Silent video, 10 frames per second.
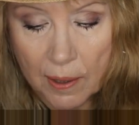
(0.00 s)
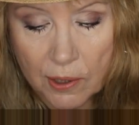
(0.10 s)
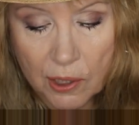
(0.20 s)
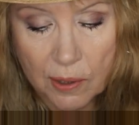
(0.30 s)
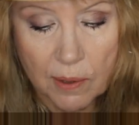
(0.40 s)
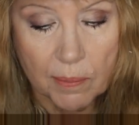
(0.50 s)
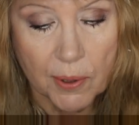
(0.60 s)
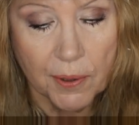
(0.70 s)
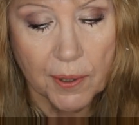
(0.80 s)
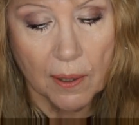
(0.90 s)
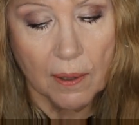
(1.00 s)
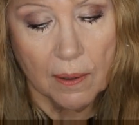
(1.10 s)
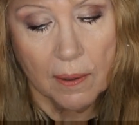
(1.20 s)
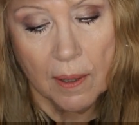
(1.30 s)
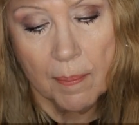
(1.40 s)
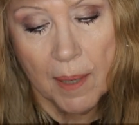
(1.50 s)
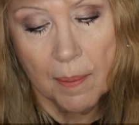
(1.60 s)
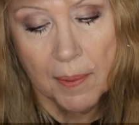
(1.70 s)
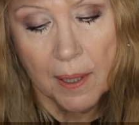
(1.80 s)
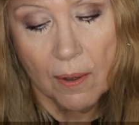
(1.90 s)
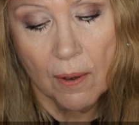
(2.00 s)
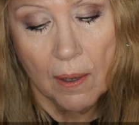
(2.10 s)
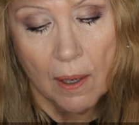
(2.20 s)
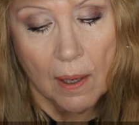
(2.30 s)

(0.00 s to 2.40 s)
I'll just put them up here.